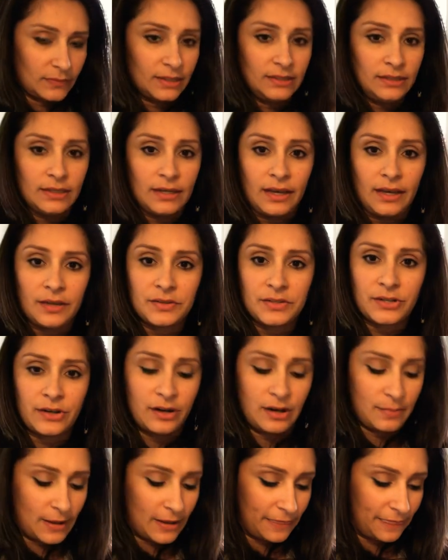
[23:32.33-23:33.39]
Yeah, sorry
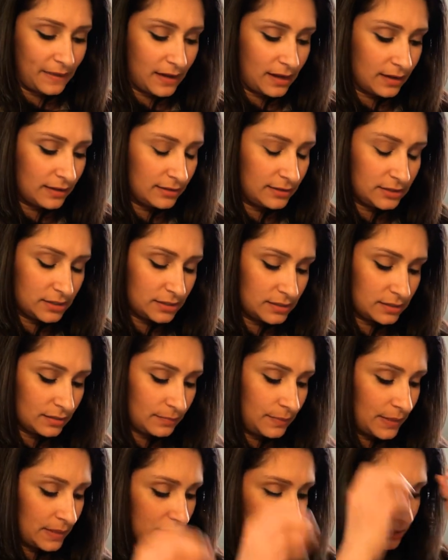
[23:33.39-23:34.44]
about that. It's just a
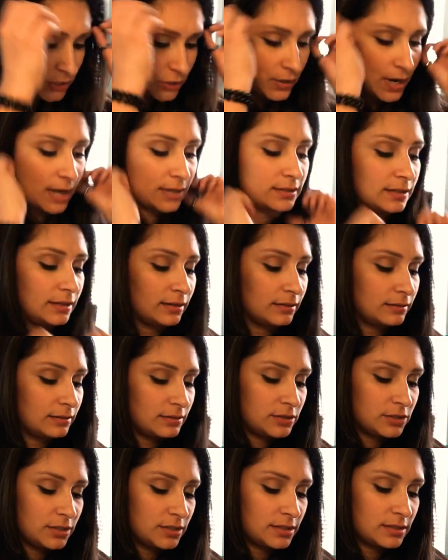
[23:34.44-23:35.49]
bit distracting.
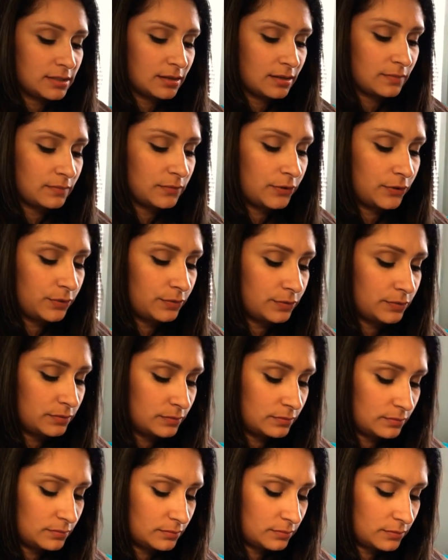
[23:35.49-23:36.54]
It's just their
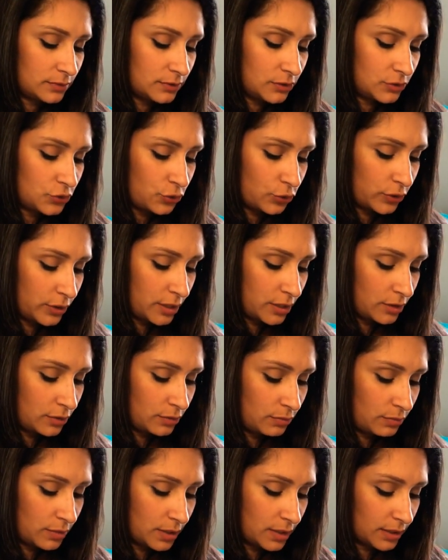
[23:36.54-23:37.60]
tornado
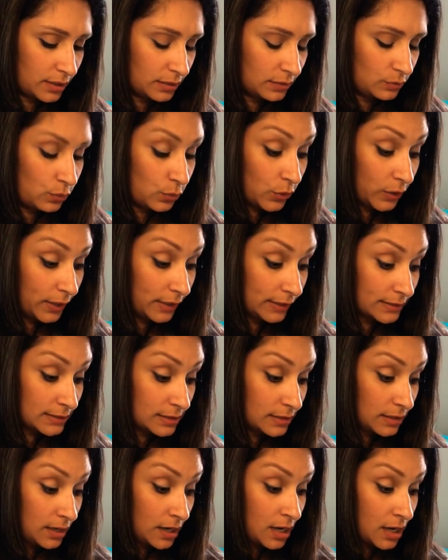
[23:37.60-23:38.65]
warning is
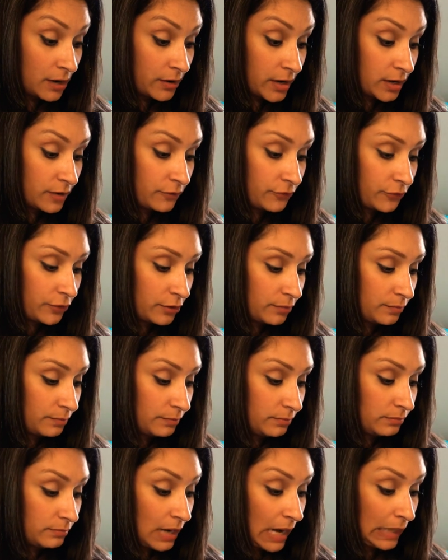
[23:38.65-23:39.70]
in the area for
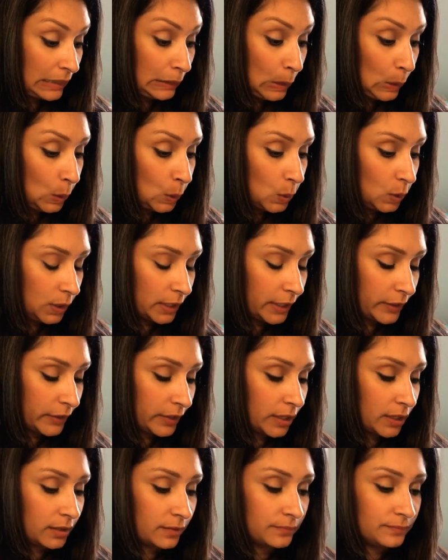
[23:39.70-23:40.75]
my local
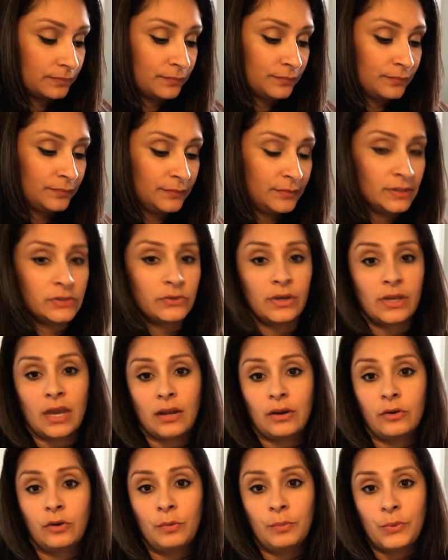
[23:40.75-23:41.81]
area. So again,
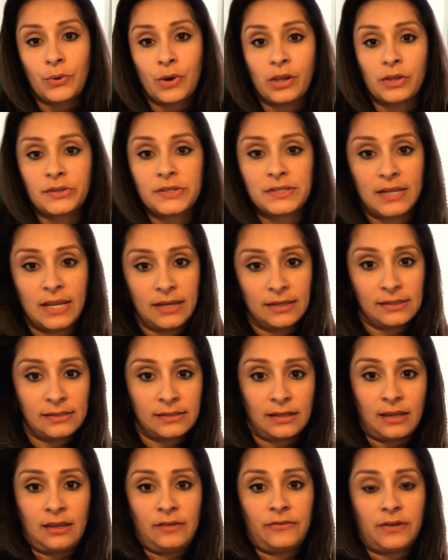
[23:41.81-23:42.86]
I hope you all are staying
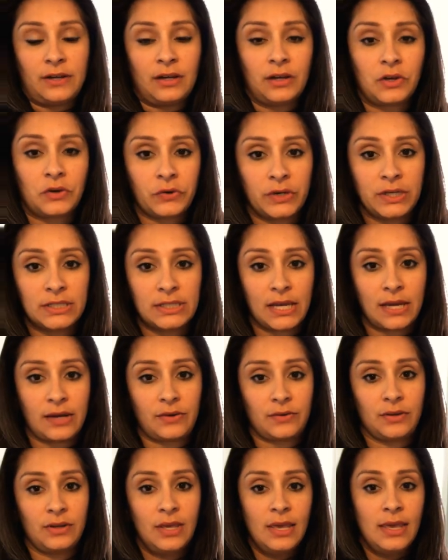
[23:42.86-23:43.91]
safe and hunkering
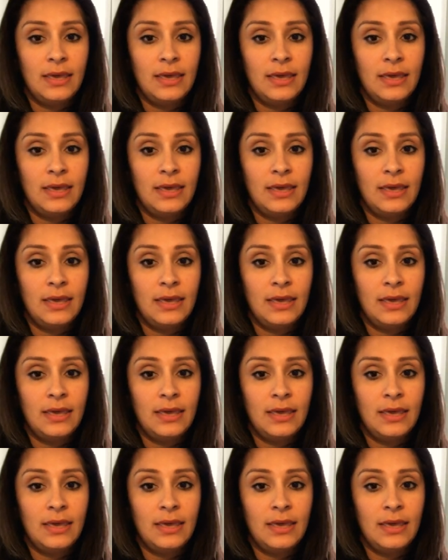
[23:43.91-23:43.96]
down,